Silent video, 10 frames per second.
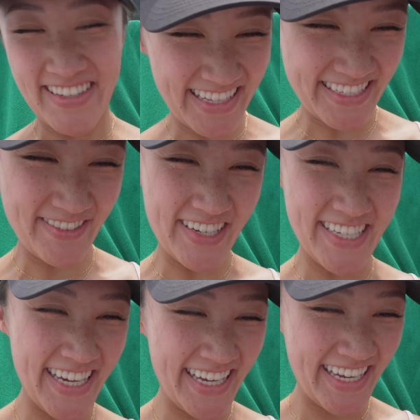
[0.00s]
so
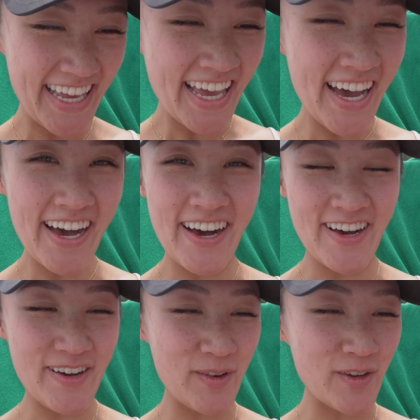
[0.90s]
much.
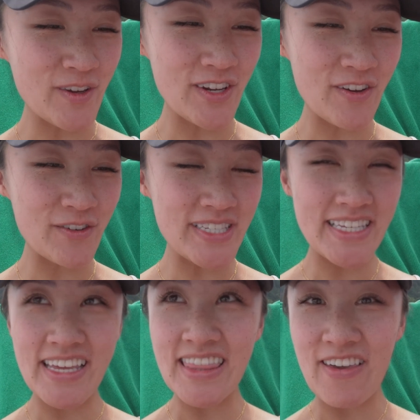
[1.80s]
I'm gonna go
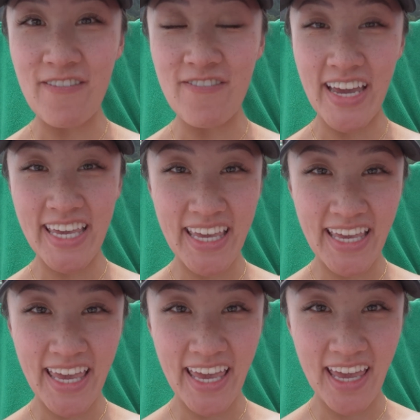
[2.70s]
see the
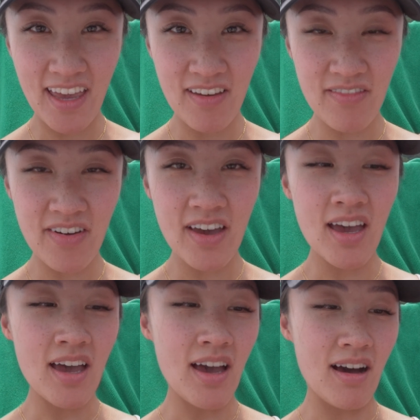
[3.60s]
Viking Cave,
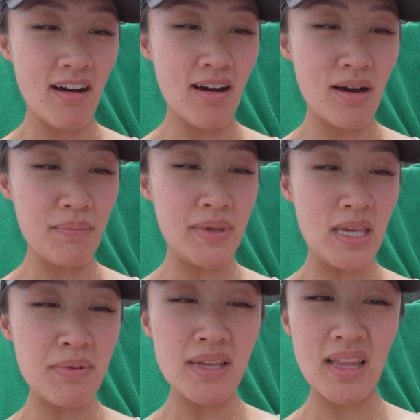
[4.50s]

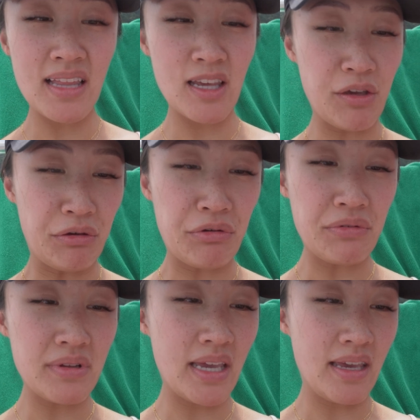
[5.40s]
Phi Phi Leh
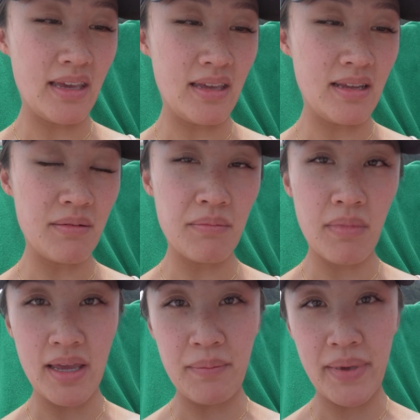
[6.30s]
Lagoon, and
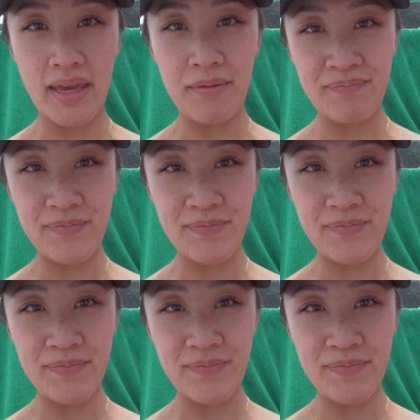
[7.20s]
Maya Bay.